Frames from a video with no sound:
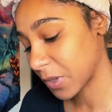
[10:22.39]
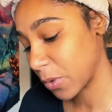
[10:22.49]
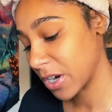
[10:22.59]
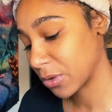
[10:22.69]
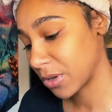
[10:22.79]

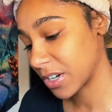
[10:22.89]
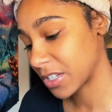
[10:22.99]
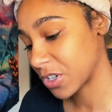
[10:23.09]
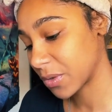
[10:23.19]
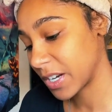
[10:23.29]
Work through your
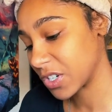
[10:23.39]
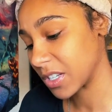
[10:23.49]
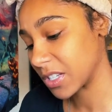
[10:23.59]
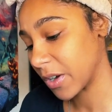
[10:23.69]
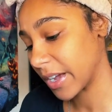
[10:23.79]

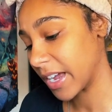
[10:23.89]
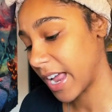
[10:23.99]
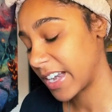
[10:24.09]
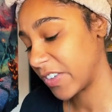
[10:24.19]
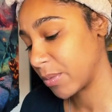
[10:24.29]
situations. Okay,
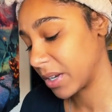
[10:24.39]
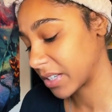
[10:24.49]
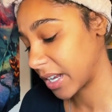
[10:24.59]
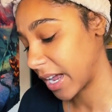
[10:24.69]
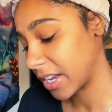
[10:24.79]
I didn't even mean
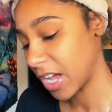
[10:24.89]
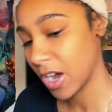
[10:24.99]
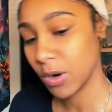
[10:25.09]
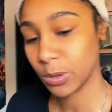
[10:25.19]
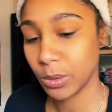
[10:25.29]
to say that.
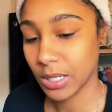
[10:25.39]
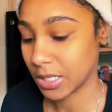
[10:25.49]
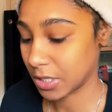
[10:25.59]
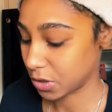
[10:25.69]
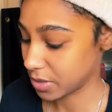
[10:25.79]
Y'all going through a
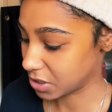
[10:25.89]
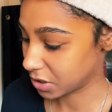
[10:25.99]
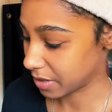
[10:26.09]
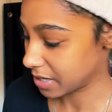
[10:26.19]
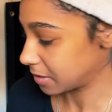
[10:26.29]
lot of
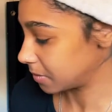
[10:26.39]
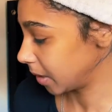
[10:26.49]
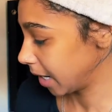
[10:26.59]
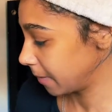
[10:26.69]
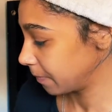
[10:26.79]
situations right now,
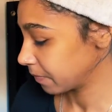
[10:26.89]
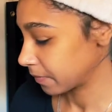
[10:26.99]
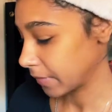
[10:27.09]
okay?